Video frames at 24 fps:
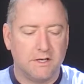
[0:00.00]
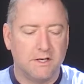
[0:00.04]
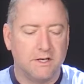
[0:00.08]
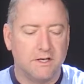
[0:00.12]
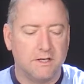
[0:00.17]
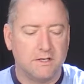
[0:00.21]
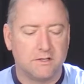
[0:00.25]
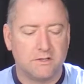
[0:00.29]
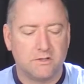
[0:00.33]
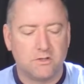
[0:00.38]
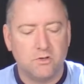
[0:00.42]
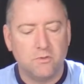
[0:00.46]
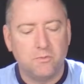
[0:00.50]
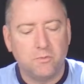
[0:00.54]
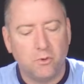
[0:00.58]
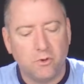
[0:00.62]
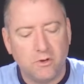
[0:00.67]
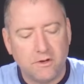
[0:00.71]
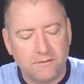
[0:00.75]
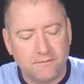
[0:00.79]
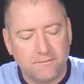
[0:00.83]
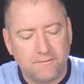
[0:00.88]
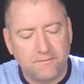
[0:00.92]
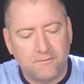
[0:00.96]
is
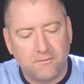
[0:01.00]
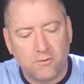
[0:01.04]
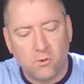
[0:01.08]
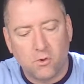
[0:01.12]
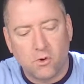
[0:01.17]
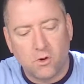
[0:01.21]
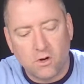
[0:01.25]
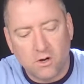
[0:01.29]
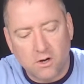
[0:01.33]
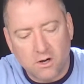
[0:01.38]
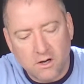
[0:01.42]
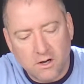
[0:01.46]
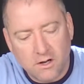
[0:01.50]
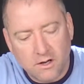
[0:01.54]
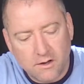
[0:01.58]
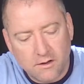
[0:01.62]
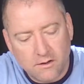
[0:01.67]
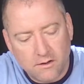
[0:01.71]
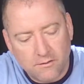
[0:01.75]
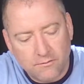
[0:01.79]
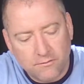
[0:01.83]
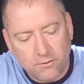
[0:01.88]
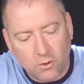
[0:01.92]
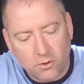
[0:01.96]
2.4
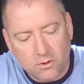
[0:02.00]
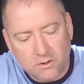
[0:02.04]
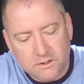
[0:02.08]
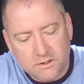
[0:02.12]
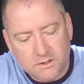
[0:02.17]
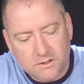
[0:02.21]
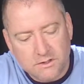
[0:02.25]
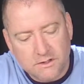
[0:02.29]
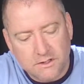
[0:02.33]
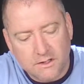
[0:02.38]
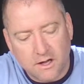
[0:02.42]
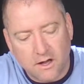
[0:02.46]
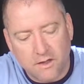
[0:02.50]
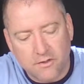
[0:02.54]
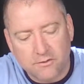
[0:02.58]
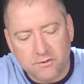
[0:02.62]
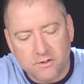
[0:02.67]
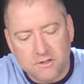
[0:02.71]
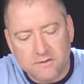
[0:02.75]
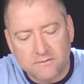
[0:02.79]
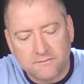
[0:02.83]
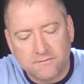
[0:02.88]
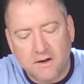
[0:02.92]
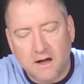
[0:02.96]
volts, the
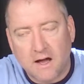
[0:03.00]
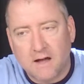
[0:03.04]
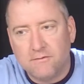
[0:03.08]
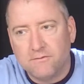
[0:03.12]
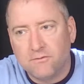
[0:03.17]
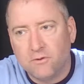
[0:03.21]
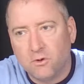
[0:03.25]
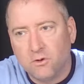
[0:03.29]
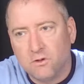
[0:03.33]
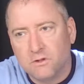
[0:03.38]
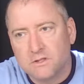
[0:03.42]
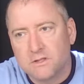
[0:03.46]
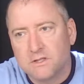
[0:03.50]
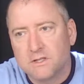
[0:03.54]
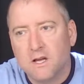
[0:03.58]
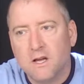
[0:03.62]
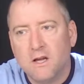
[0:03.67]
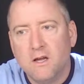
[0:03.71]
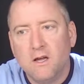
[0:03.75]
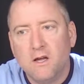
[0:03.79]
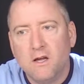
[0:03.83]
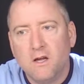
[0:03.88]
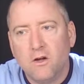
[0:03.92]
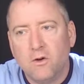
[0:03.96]
other is 5 volts.
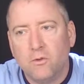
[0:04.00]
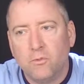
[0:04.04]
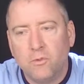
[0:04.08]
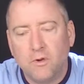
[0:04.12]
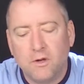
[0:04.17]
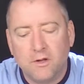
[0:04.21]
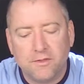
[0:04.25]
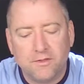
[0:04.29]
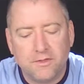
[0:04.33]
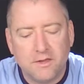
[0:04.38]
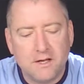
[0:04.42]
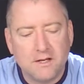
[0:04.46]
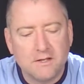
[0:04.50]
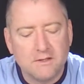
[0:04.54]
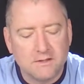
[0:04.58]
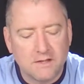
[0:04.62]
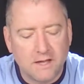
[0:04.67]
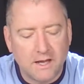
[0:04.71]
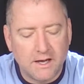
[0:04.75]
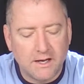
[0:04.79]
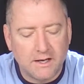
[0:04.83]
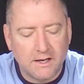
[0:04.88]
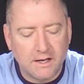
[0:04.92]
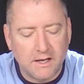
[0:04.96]
With things
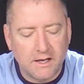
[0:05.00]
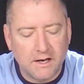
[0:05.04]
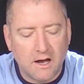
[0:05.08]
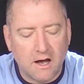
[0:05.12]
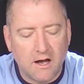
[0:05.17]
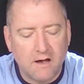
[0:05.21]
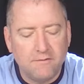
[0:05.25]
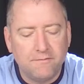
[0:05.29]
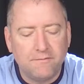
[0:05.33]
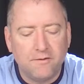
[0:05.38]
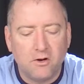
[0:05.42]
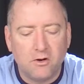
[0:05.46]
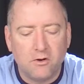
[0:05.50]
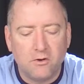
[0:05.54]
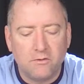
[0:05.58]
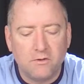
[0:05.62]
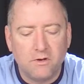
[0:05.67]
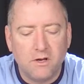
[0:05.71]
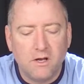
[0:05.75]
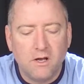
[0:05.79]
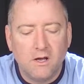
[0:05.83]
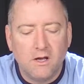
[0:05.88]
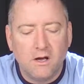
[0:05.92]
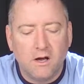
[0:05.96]
like an
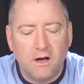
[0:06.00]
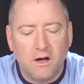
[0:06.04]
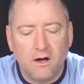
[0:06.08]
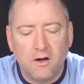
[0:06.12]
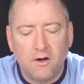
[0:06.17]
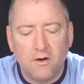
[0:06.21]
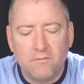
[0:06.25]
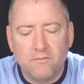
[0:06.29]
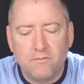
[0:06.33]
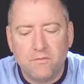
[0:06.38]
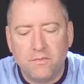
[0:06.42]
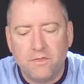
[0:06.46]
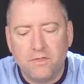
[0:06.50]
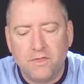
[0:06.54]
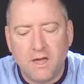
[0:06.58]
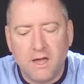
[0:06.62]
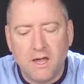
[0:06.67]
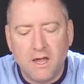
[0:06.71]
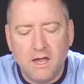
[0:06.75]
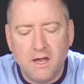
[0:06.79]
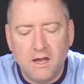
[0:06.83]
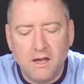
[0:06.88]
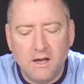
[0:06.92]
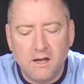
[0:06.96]
iPhone,
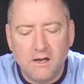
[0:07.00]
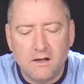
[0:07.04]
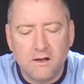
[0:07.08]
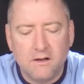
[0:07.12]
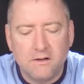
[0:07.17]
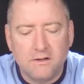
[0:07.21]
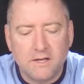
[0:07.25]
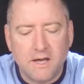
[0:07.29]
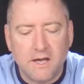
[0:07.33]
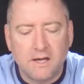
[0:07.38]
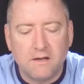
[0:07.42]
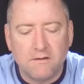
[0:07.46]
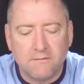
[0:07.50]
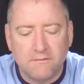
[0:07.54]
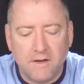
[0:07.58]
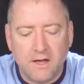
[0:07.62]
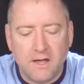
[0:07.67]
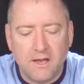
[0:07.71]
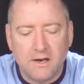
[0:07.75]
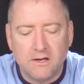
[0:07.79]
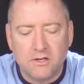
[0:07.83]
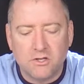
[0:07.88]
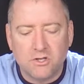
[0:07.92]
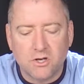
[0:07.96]
they take
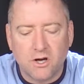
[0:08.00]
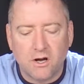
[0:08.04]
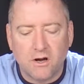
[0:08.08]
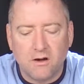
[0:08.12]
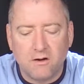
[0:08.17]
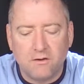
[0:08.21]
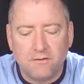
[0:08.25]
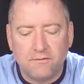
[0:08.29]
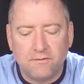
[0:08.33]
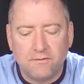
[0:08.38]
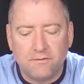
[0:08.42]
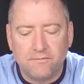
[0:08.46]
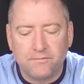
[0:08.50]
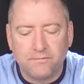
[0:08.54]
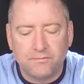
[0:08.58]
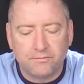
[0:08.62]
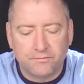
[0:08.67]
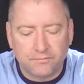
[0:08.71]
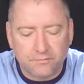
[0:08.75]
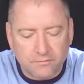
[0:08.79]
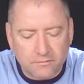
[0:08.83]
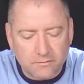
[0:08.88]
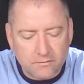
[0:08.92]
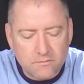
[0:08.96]
advantage of
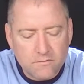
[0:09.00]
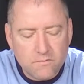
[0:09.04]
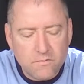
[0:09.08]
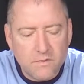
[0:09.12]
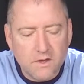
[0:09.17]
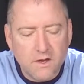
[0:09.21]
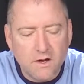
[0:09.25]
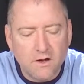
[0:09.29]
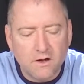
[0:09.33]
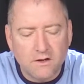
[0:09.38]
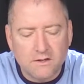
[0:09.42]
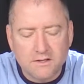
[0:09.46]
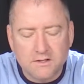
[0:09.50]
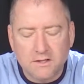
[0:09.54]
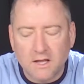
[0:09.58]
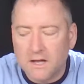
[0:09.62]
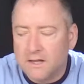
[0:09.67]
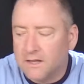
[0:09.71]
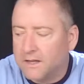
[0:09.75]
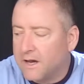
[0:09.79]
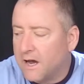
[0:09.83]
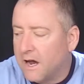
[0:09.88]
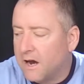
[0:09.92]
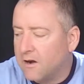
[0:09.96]

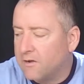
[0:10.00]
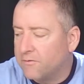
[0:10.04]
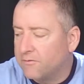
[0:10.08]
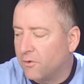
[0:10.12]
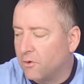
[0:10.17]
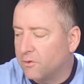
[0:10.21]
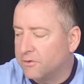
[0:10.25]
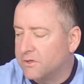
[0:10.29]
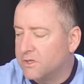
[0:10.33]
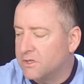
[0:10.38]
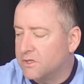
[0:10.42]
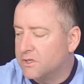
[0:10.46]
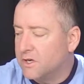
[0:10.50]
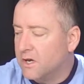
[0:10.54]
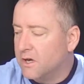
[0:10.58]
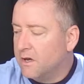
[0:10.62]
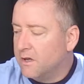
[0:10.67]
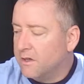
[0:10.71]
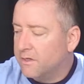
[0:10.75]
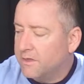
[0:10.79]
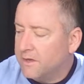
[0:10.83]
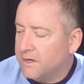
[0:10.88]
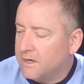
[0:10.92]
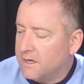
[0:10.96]
slightly higher voltage.
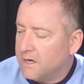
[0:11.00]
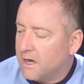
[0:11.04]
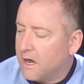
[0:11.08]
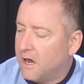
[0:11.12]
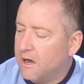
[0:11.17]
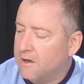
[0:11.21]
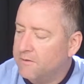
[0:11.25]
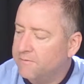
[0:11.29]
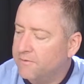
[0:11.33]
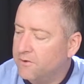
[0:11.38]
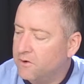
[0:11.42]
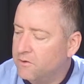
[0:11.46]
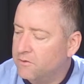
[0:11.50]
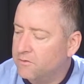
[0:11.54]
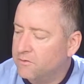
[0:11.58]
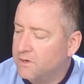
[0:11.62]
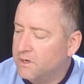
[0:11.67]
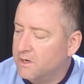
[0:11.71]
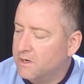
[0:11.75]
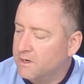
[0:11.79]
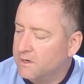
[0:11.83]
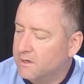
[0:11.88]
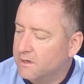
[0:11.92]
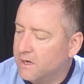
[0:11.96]
The
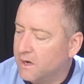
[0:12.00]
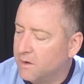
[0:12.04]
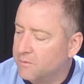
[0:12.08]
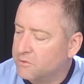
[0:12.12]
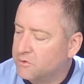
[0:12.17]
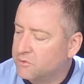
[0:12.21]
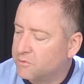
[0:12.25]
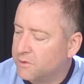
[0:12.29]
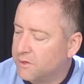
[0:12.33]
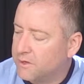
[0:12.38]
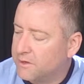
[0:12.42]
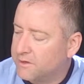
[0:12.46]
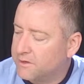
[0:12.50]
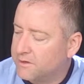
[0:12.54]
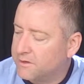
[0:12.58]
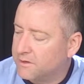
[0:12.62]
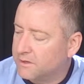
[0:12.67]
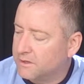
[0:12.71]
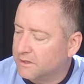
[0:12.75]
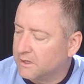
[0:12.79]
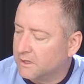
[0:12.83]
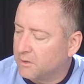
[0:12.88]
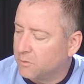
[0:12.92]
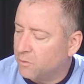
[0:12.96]
iPhone comes with
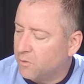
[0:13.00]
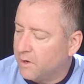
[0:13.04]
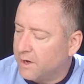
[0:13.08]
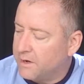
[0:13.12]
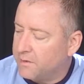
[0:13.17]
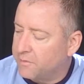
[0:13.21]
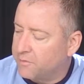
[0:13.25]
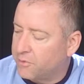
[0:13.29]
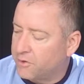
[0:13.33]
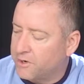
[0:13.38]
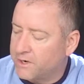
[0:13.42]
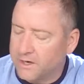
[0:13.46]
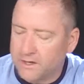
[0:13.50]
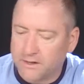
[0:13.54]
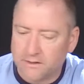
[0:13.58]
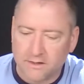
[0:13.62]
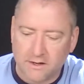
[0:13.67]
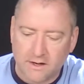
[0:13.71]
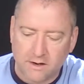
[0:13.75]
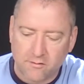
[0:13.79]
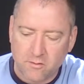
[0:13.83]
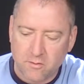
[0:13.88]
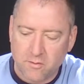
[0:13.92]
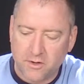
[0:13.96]
the little white brick
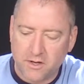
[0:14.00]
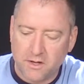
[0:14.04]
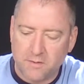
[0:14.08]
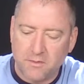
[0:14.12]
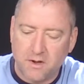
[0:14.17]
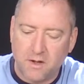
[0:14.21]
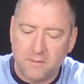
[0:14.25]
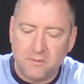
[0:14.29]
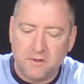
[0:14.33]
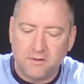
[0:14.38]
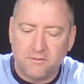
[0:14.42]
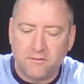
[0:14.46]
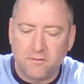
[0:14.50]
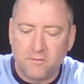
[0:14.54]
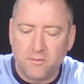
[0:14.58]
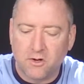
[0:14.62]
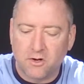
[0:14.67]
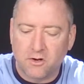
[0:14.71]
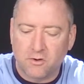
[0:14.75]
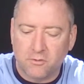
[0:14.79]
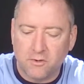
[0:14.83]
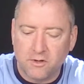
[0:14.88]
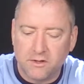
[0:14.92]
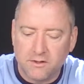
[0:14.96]
that everybody might be
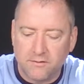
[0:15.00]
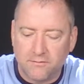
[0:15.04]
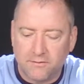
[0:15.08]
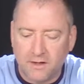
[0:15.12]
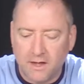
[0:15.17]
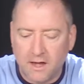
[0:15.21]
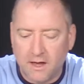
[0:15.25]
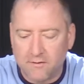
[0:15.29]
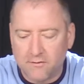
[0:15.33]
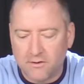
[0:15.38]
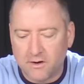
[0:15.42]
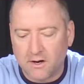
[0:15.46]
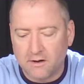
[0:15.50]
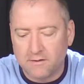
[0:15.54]
familiar with if they have an